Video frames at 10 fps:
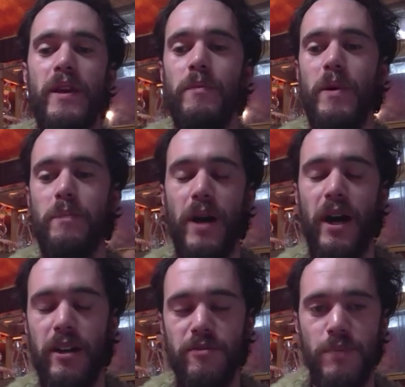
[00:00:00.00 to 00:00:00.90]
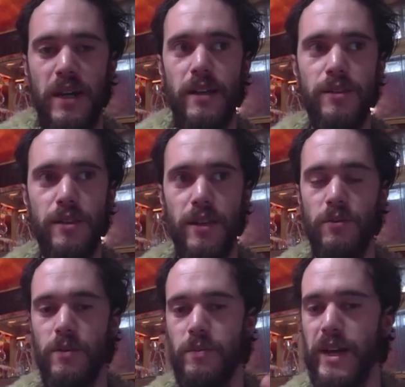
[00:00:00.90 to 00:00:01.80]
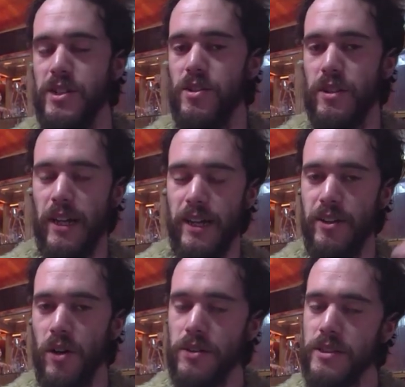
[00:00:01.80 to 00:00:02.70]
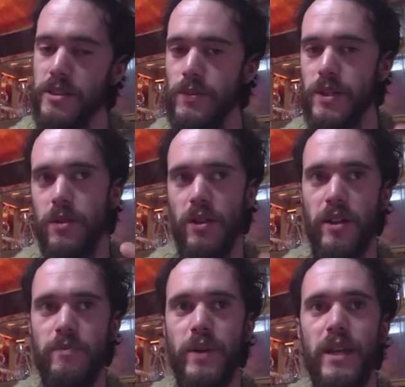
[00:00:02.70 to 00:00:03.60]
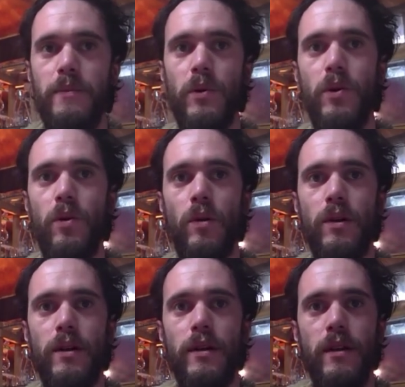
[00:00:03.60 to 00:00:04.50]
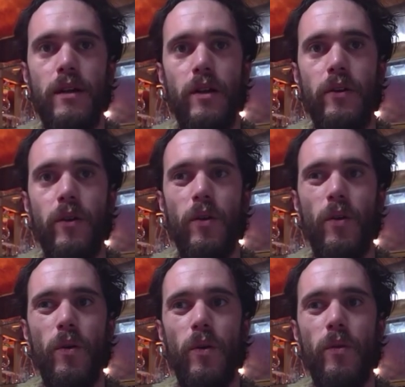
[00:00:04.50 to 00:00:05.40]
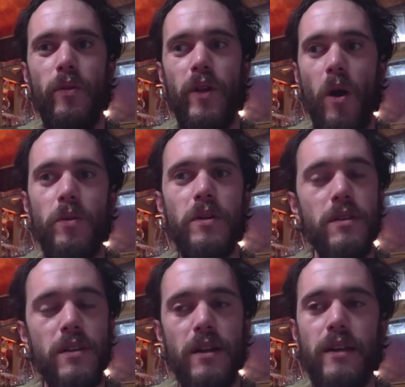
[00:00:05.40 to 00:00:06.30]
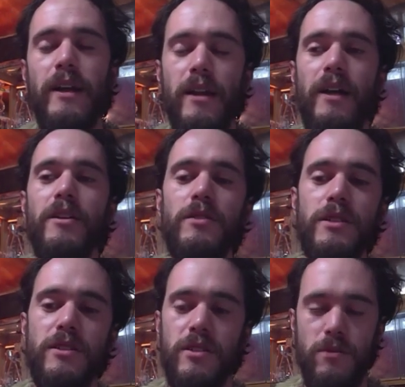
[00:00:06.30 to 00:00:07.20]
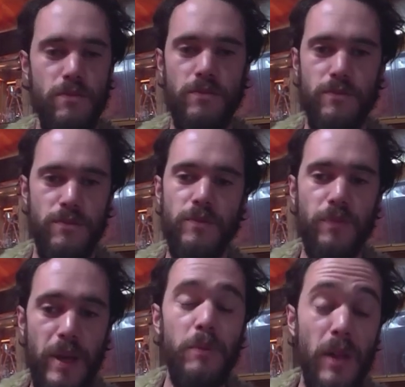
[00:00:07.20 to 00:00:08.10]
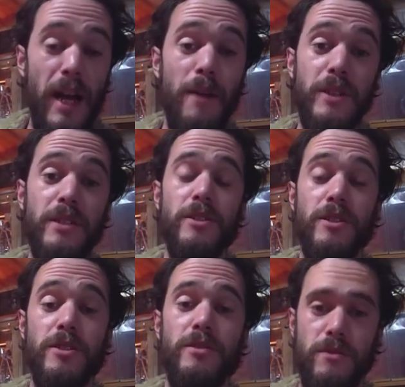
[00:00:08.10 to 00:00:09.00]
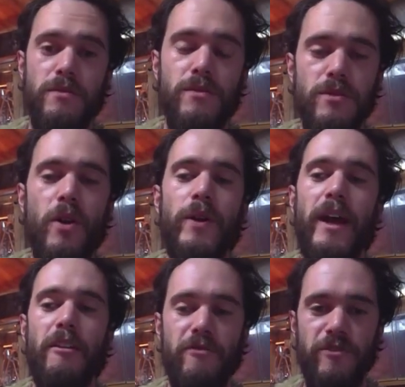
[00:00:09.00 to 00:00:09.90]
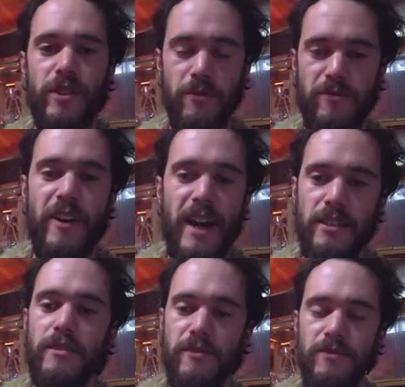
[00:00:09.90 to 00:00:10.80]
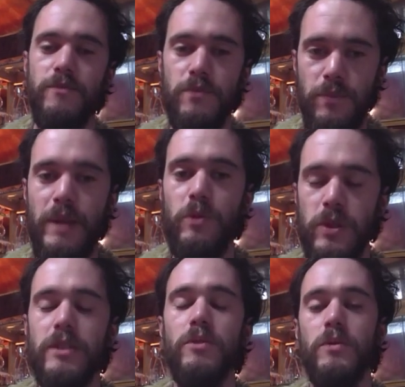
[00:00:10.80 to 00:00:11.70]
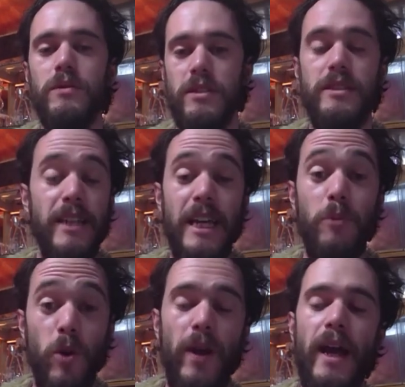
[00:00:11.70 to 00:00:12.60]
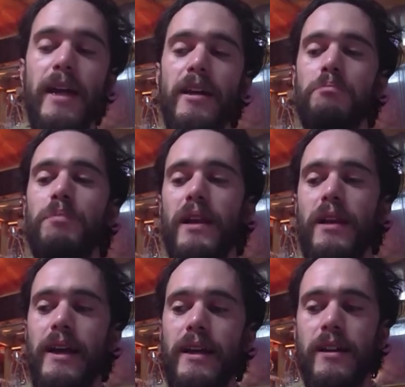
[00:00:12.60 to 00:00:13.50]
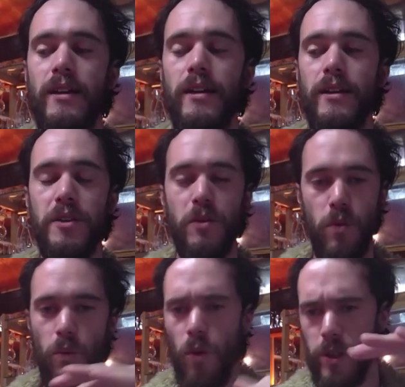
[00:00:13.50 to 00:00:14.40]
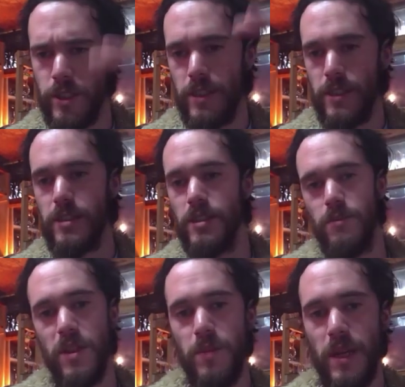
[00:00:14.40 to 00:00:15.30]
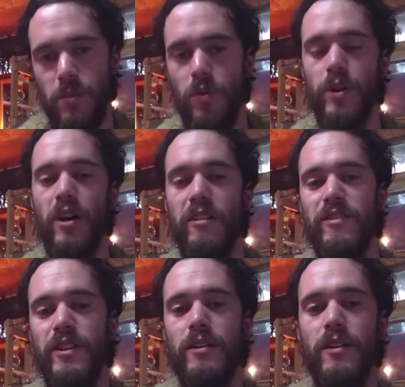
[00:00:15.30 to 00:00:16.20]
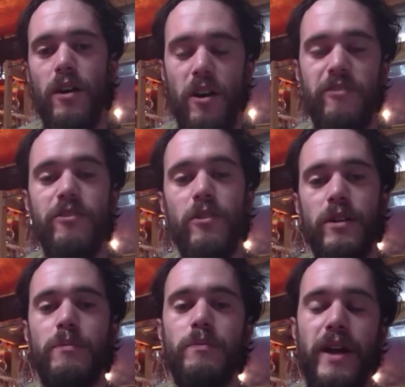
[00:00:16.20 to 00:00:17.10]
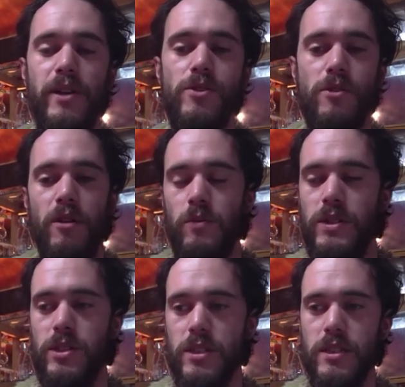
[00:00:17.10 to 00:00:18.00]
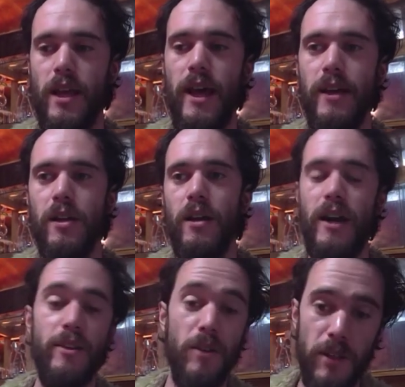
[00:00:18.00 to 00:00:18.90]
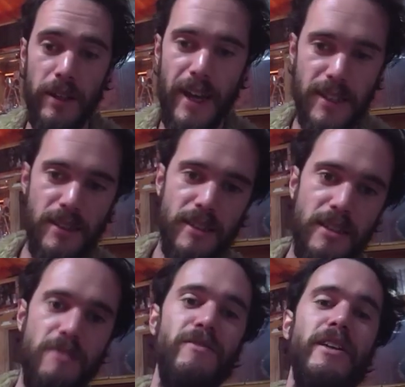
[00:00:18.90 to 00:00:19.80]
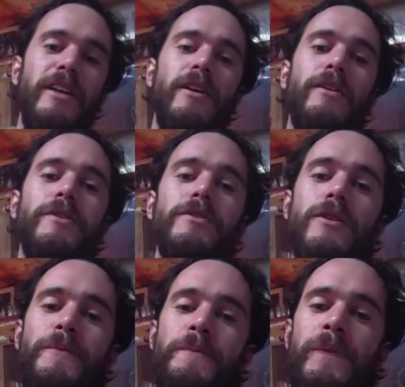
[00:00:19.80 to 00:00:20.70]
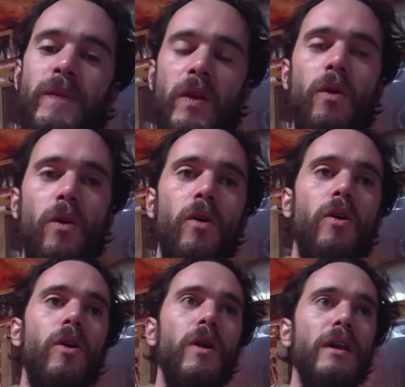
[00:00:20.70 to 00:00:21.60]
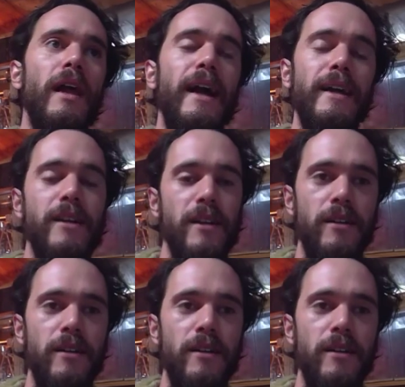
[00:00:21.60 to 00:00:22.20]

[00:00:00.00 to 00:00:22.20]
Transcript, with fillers: but part of my thing with Patreon, like I noticed with a lot of people, the only thing, like I know it's just people are happy to just donate for the fact of people still just keep creating, but like the reward system that people would often offer in Patreon was just like either early access to videos or like